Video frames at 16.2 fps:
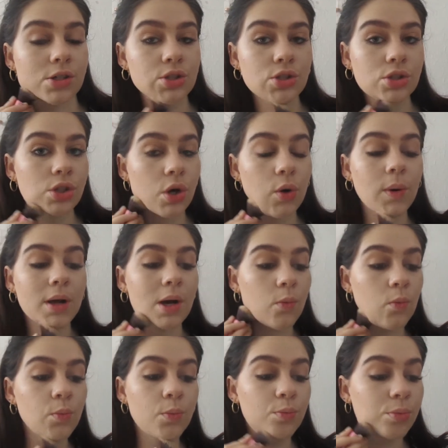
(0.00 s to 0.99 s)
So what I
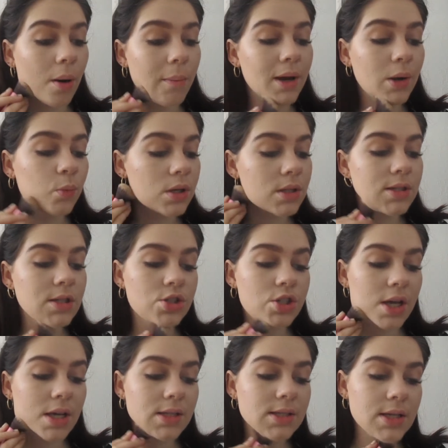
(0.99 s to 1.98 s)
probably would
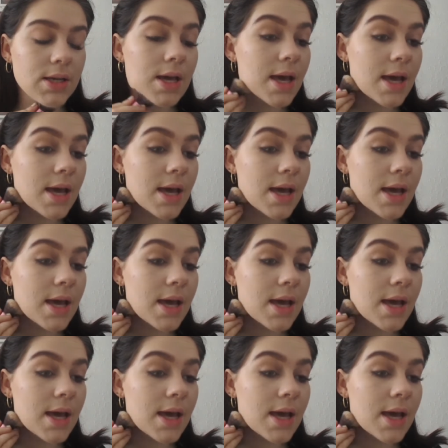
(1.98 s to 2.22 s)
suggest